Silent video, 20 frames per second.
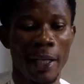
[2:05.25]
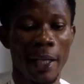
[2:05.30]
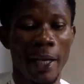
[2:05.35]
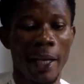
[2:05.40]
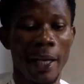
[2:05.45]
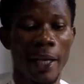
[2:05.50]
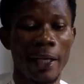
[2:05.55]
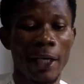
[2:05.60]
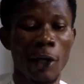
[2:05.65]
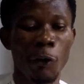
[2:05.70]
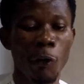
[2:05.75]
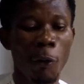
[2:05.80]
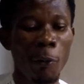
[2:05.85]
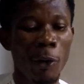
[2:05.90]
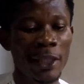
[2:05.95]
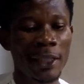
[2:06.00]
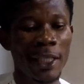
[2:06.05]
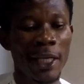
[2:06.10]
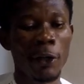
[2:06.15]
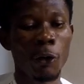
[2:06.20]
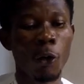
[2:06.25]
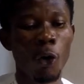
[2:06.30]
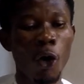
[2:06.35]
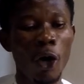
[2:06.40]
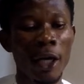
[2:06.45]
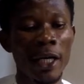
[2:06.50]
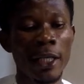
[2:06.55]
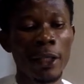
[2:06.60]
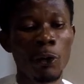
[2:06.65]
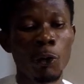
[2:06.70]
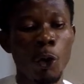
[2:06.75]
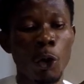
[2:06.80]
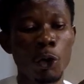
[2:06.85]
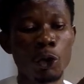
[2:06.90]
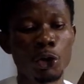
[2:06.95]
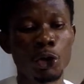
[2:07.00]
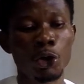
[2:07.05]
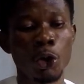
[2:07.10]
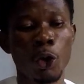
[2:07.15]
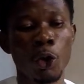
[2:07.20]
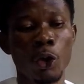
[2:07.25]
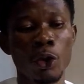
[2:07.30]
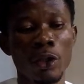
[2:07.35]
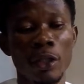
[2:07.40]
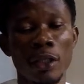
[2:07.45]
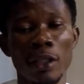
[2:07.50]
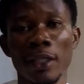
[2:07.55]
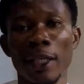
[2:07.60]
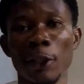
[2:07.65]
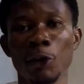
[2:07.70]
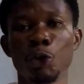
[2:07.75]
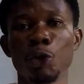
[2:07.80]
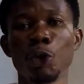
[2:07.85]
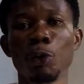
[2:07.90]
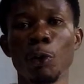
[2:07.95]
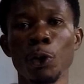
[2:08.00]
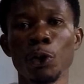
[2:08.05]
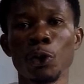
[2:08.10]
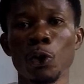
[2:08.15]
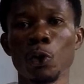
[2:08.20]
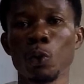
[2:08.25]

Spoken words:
and the robot can only control the two motors,